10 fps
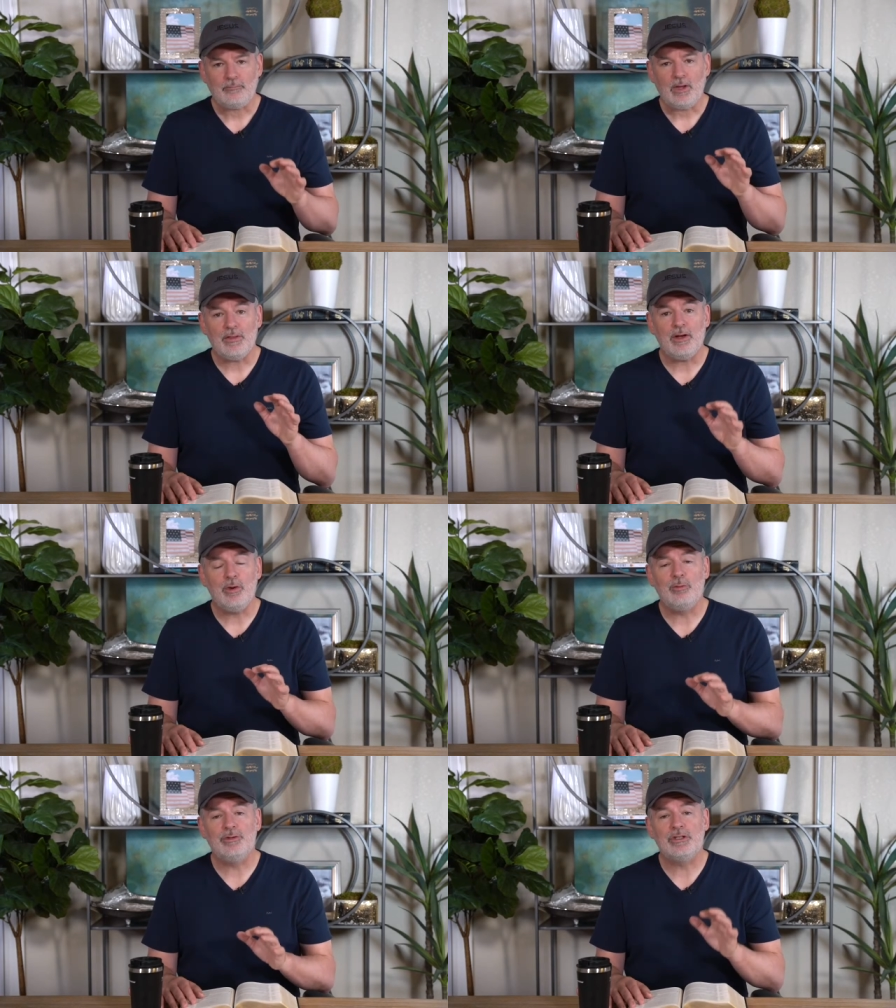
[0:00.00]
that
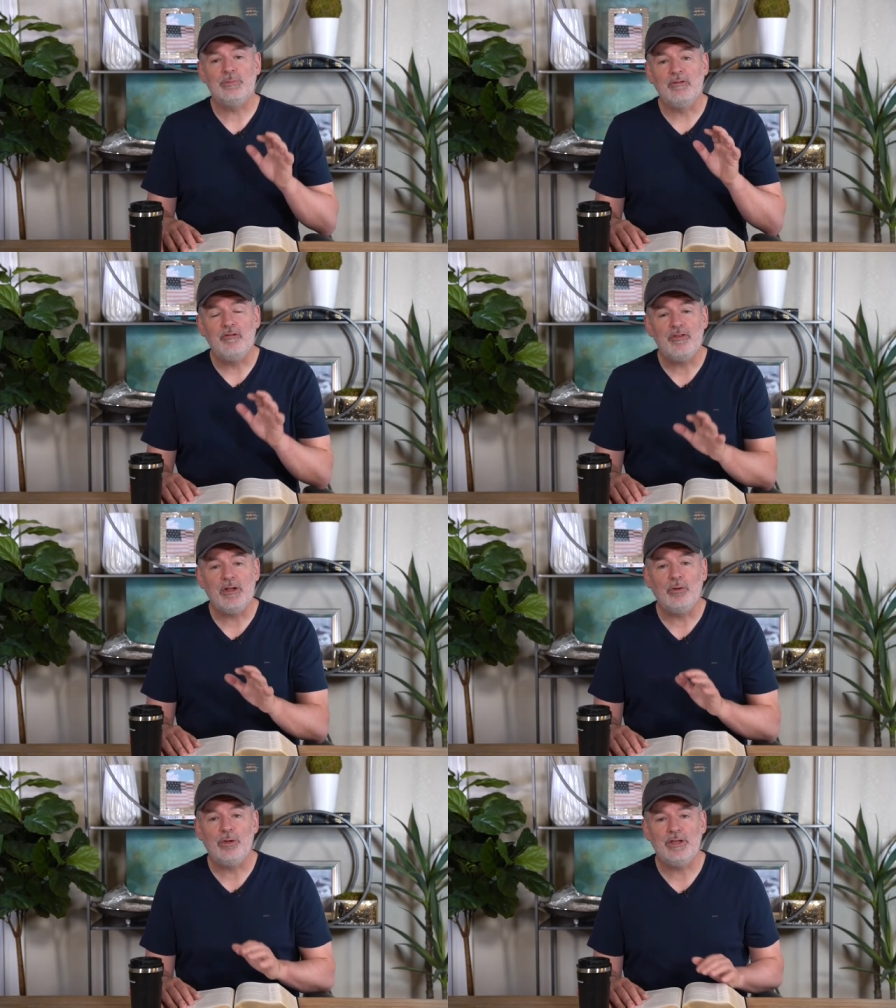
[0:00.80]
we will just be
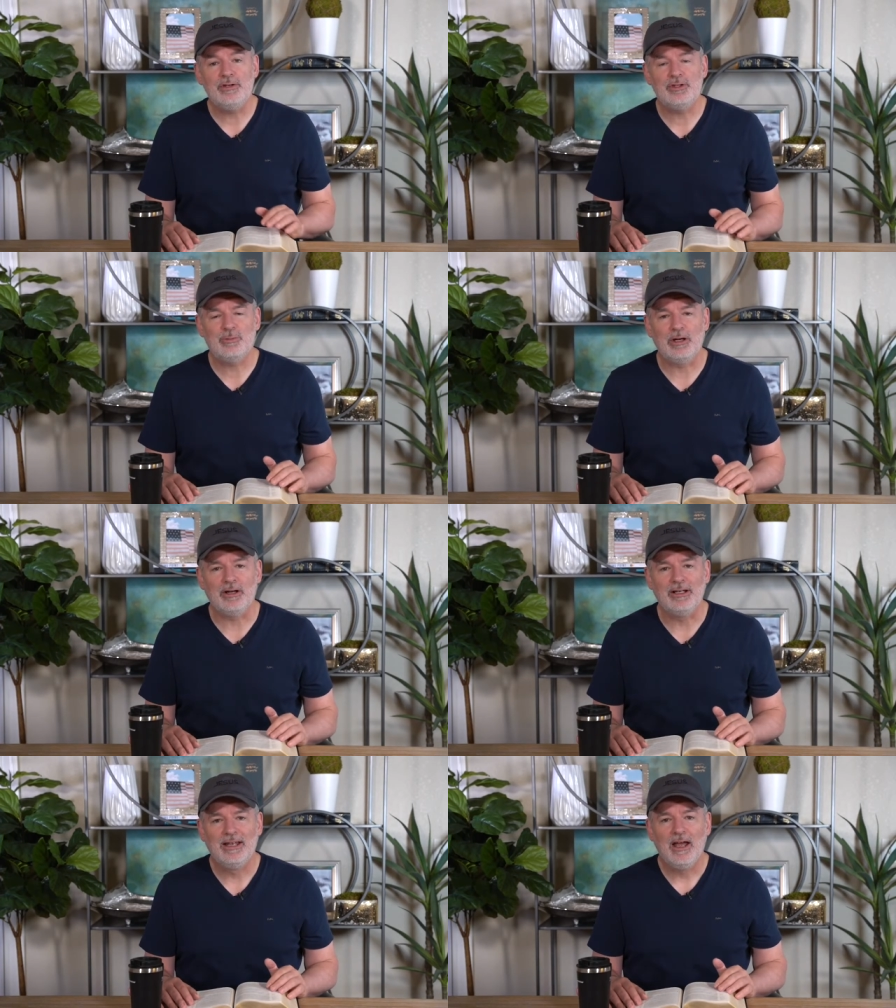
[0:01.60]
filled with His
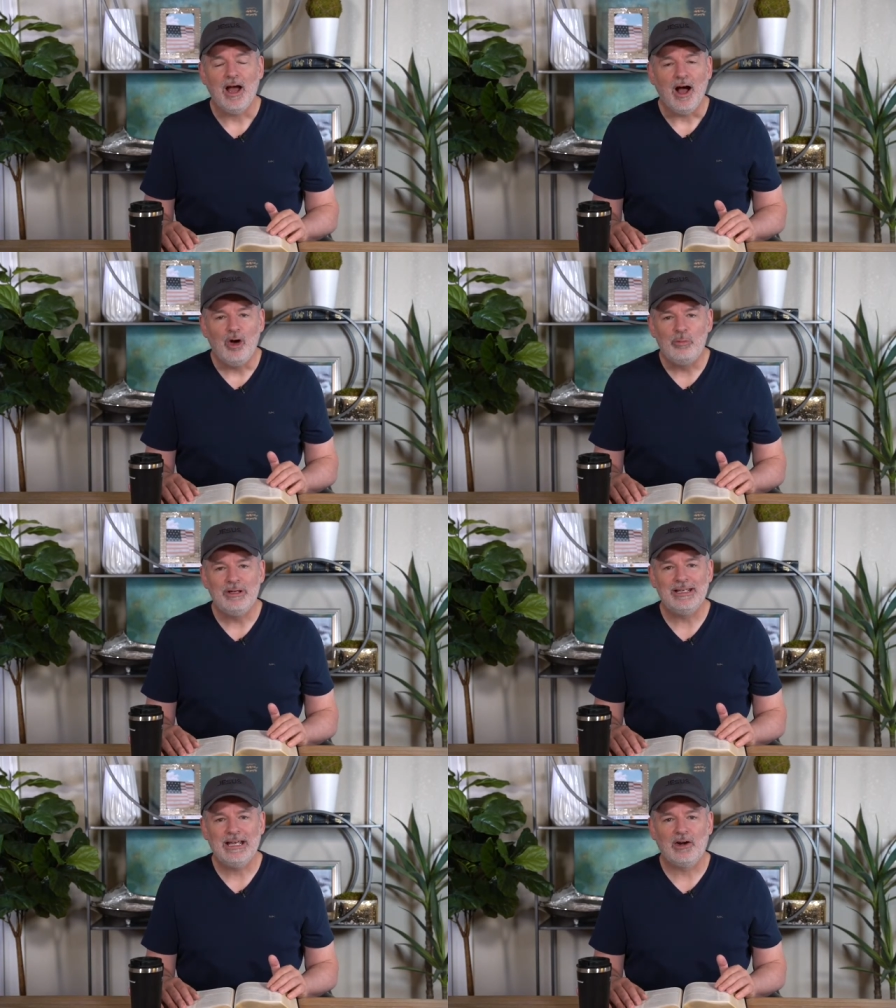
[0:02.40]
Spirit, open
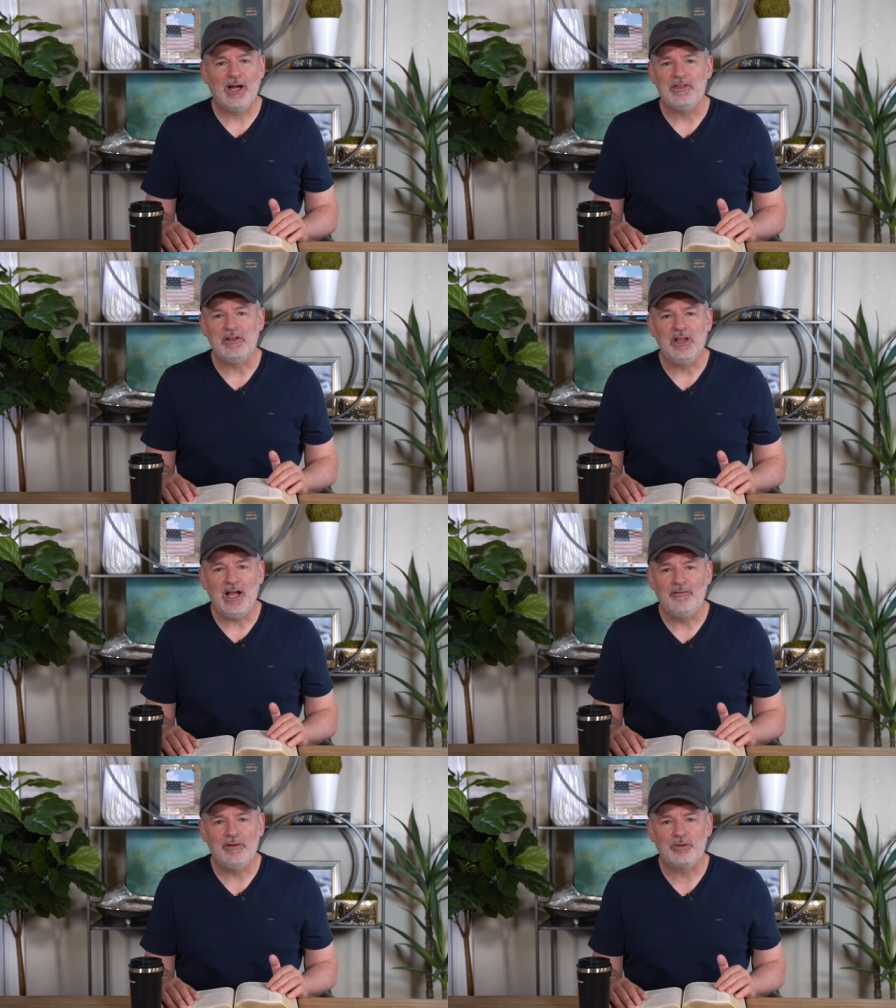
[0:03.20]
to carrying the
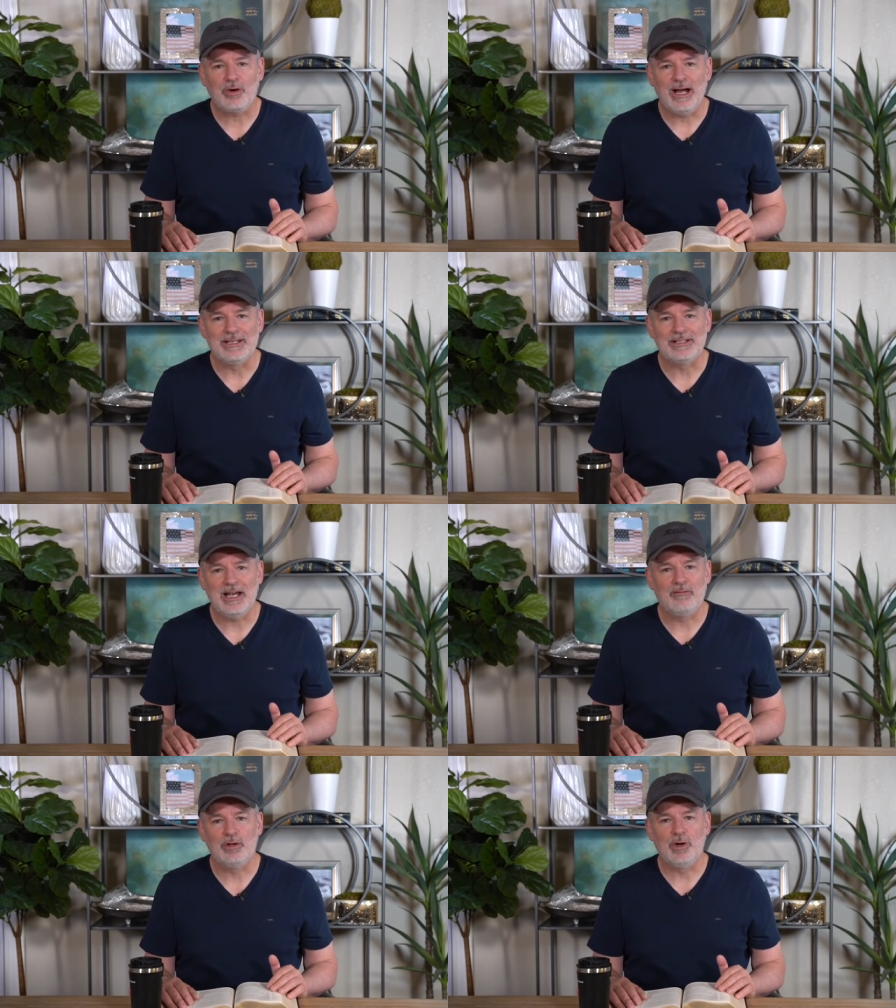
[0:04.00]
love of Christ
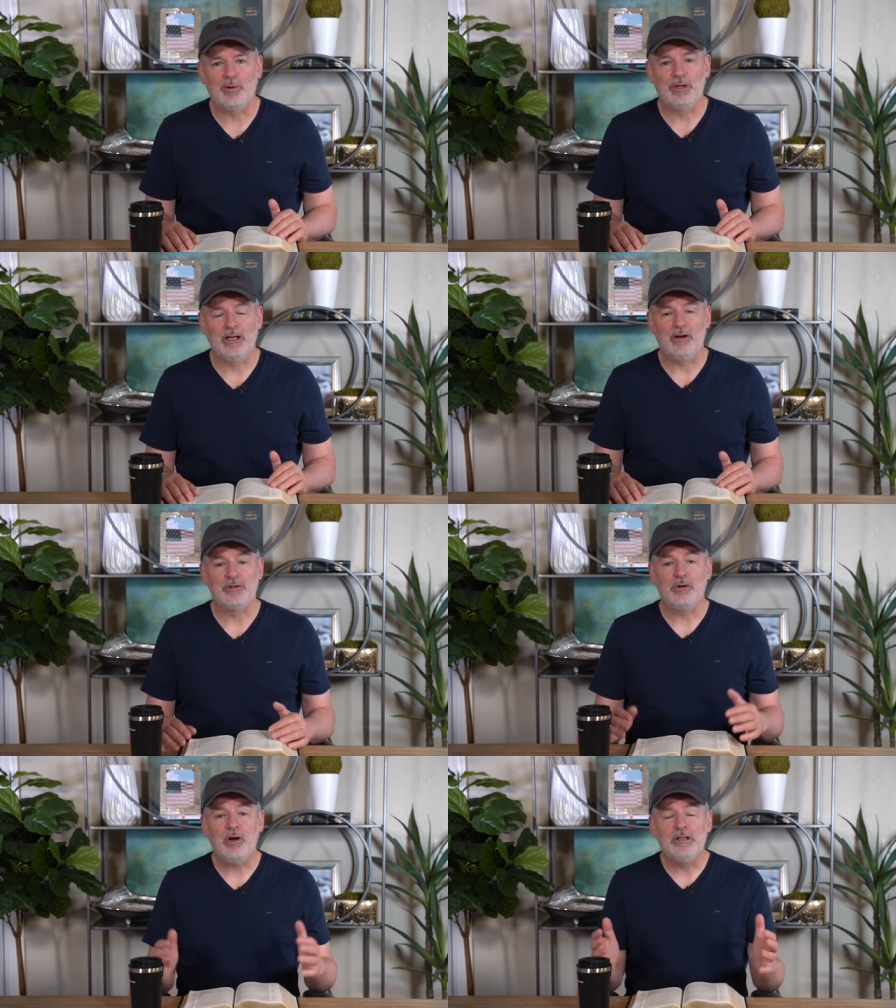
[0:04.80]
everywhere we go.
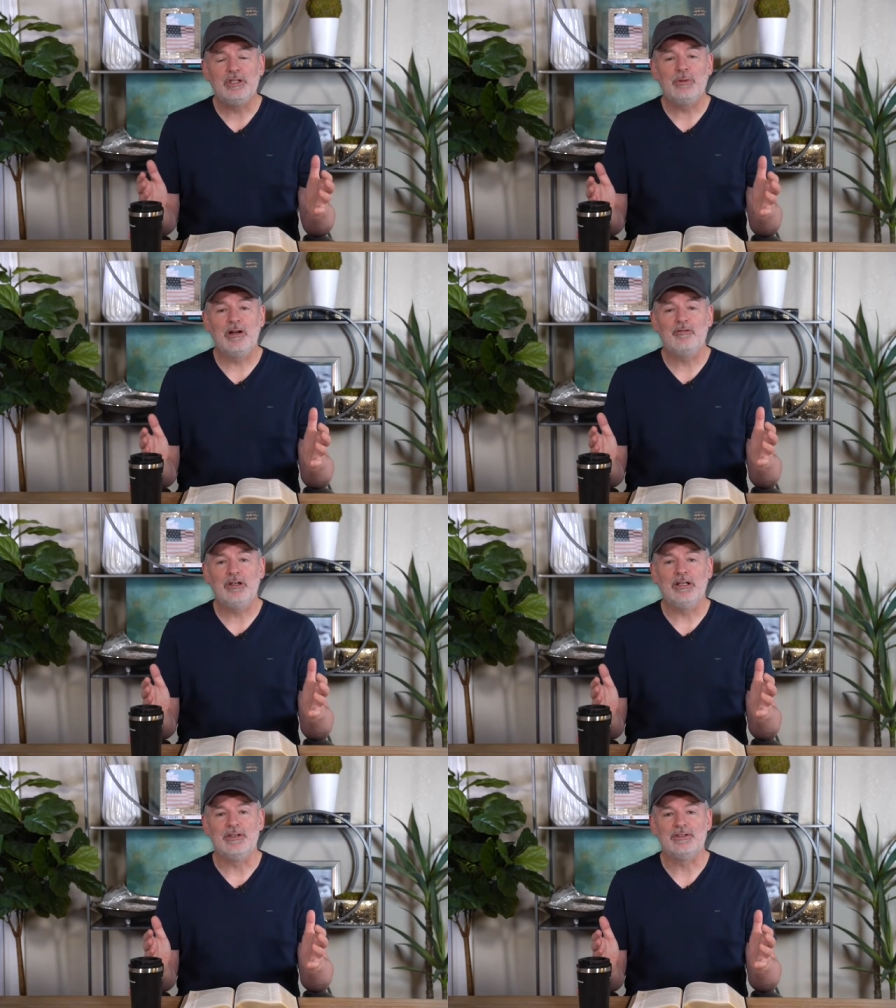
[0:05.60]
So, Holy Spirit,
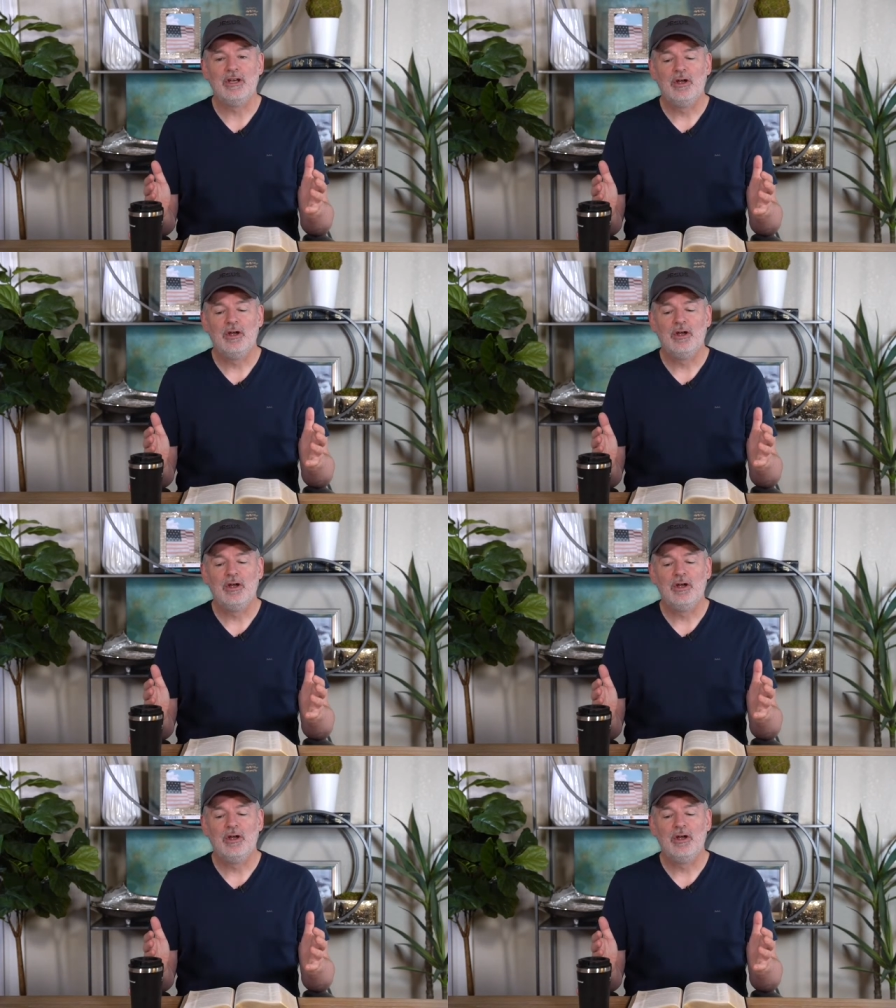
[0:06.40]
fill us.